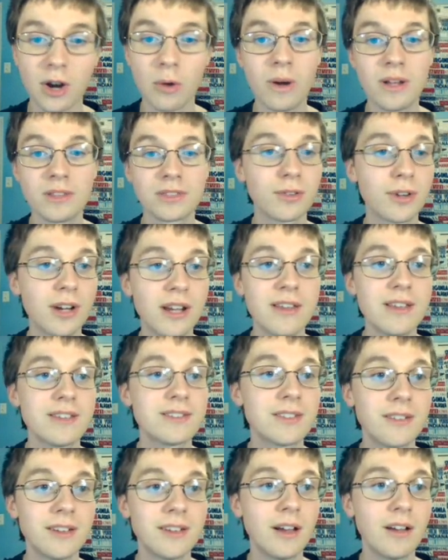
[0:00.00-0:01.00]
to win 3 of these?
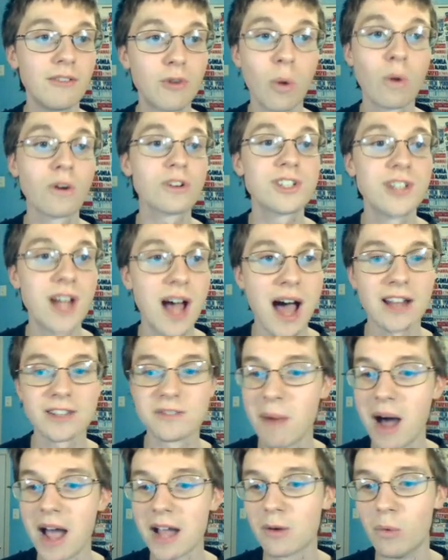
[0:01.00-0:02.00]
Of course not. It's
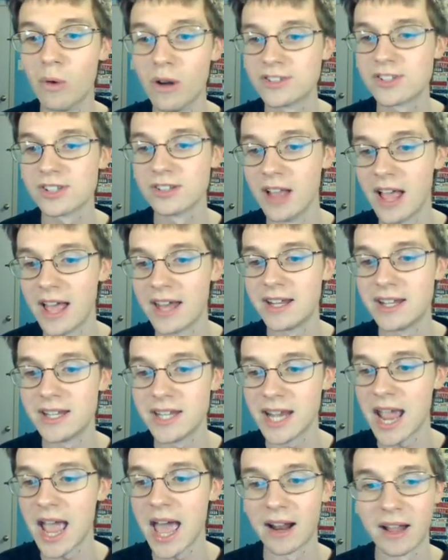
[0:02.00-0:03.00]
Mike Woodson led
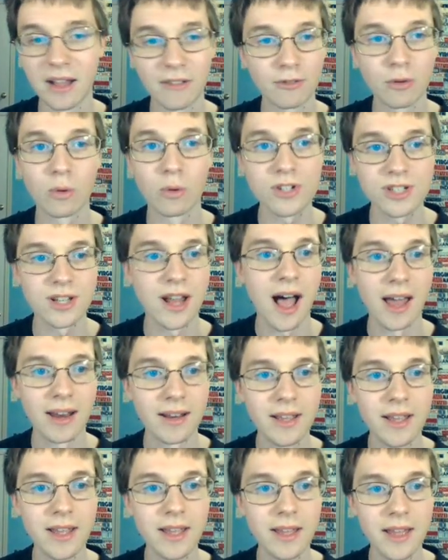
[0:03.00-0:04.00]
Indiana. Of course not.
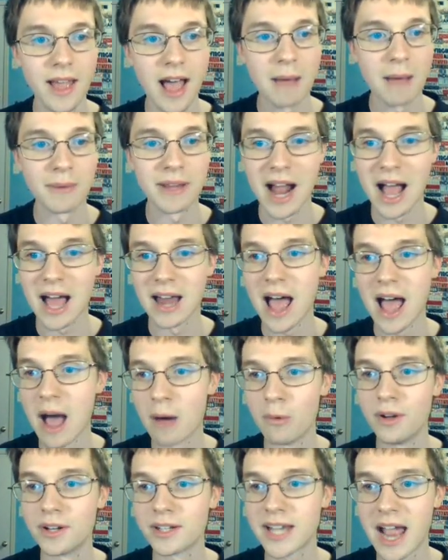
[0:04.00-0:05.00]
I mean, I
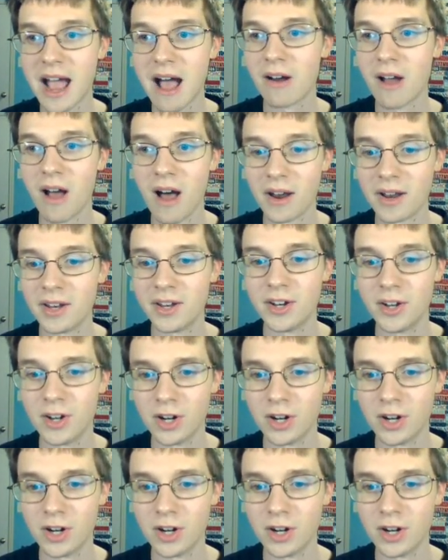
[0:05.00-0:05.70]
wouldn't count on it at